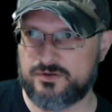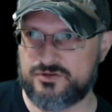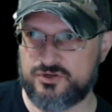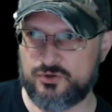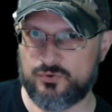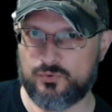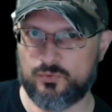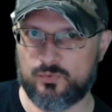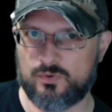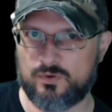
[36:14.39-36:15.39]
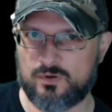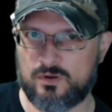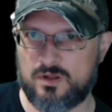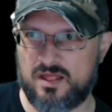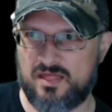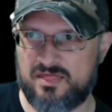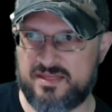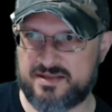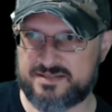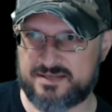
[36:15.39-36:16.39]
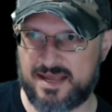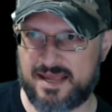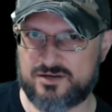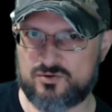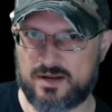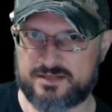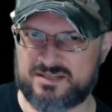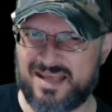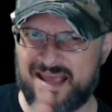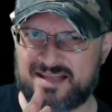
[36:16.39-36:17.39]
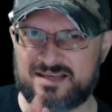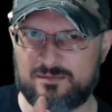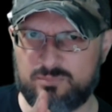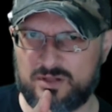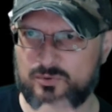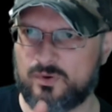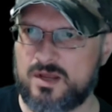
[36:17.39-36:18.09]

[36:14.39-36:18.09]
to this address. Yeah, it's on blue.